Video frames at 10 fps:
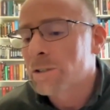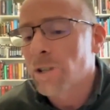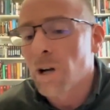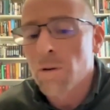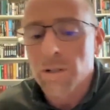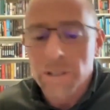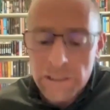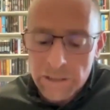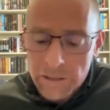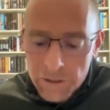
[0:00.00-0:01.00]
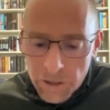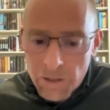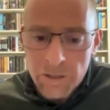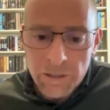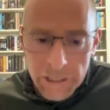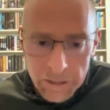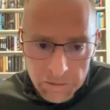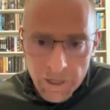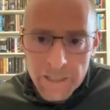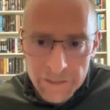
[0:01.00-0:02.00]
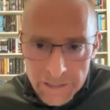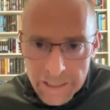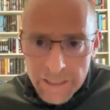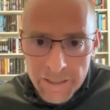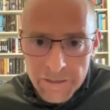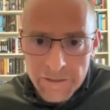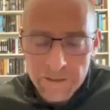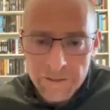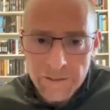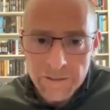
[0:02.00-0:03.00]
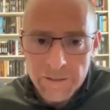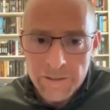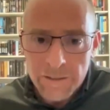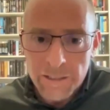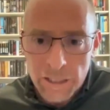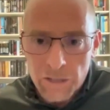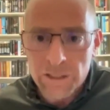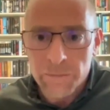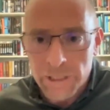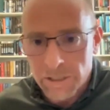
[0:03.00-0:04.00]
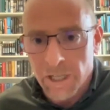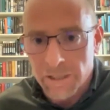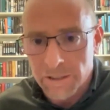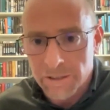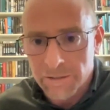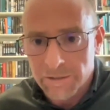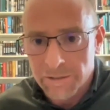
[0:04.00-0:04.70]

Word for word: so certainly Christ is the ultimate judge.